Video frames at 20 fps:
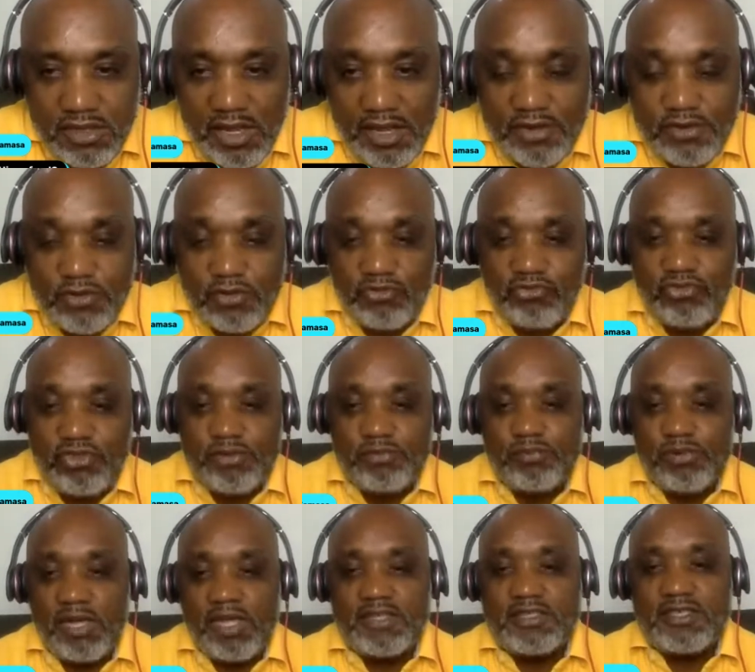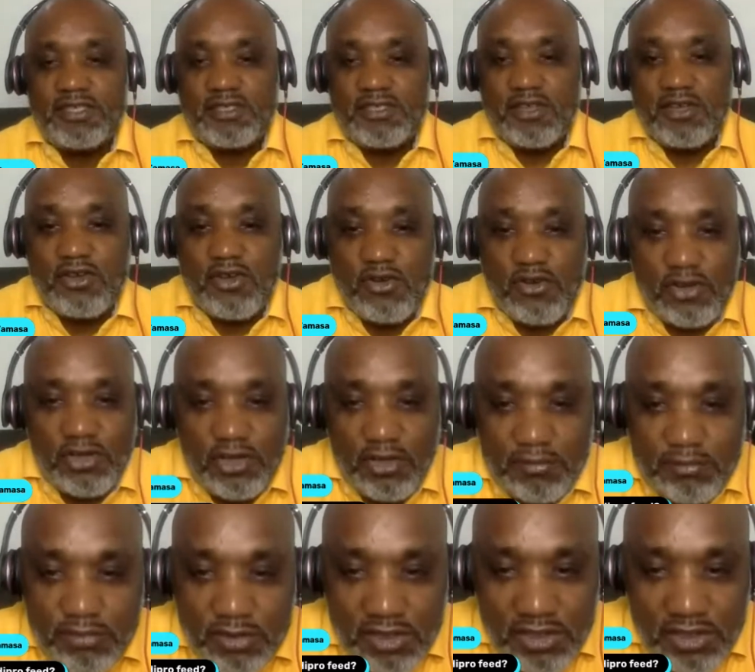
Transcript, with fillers: I know feed prices are going up,